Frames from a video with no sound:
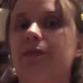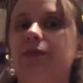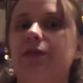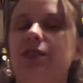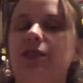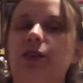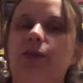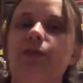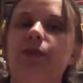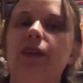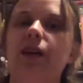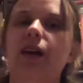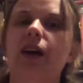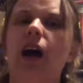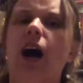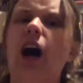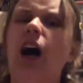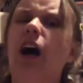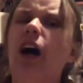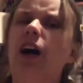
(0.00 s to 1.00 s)
So
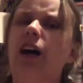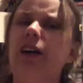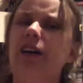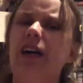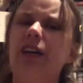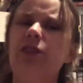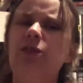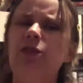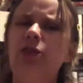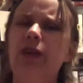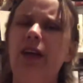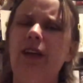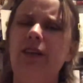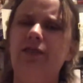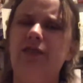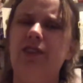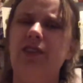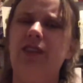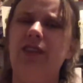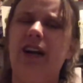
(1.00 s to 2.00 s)
I don't know
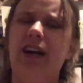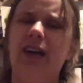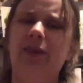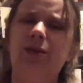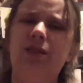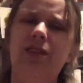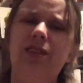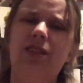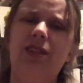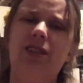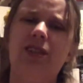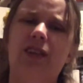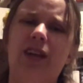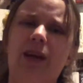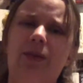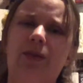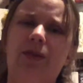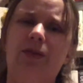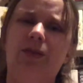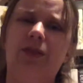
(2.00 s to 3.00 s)
how to, I wouldn't
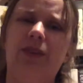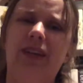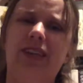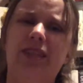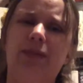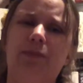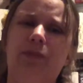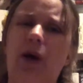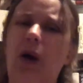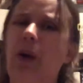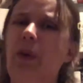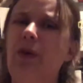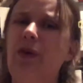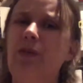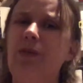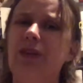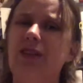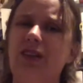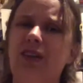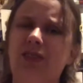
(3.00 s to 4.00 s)
describe it really as a poem,
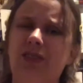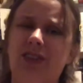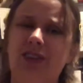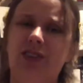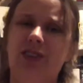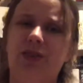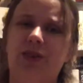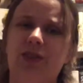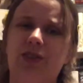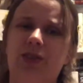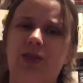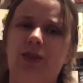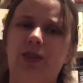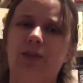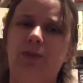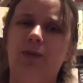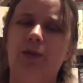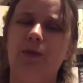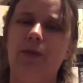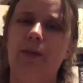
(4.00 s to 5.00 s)
but it's also not a short story. It's
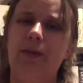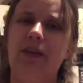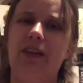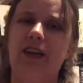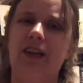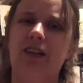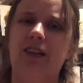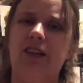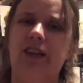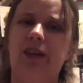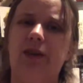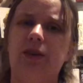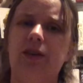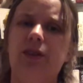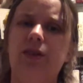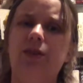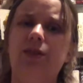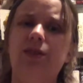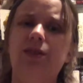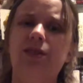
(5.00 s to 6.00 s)
more maybe like a
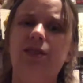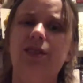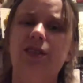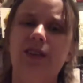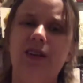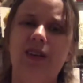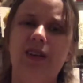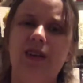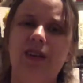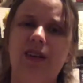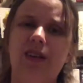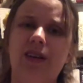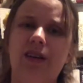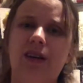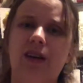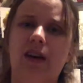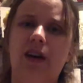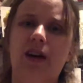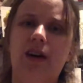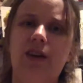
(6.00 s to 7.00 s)
lyrical
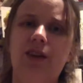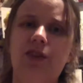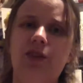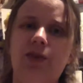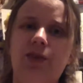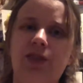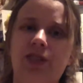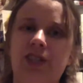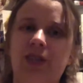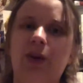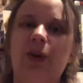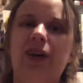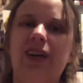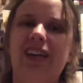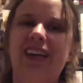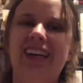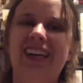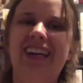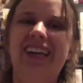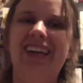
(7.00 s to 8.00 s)
short
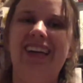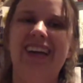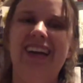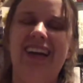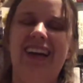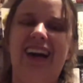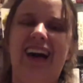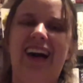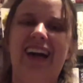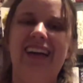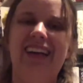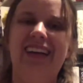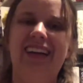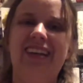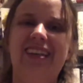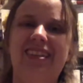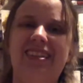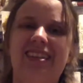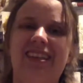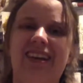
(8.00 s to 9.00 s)
story, I
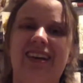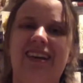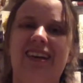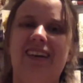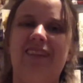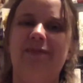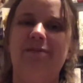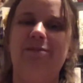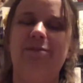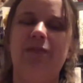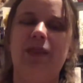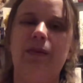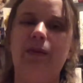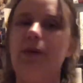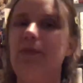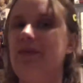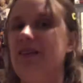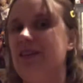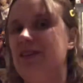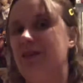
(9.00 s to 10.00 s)
guess. That
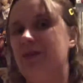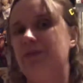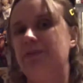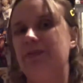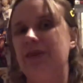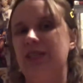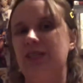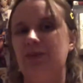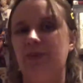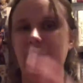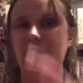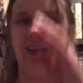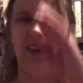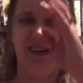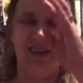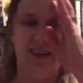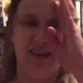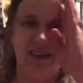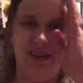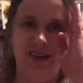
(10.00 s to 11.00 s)
might be the best way
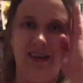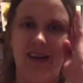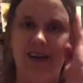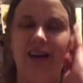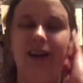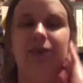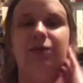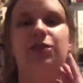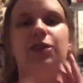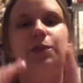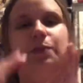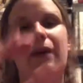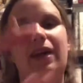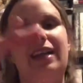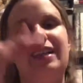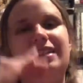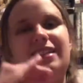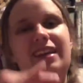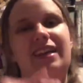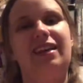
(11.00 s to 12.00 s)
the
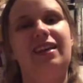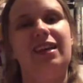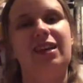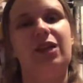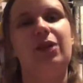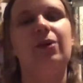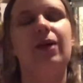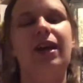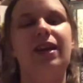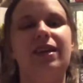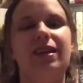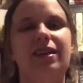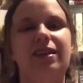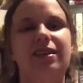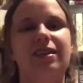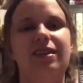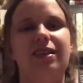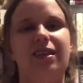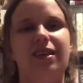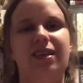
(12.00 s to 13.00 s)
pacing and the writing
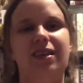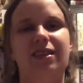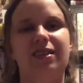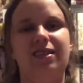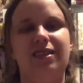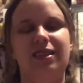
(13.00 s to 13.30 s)
is.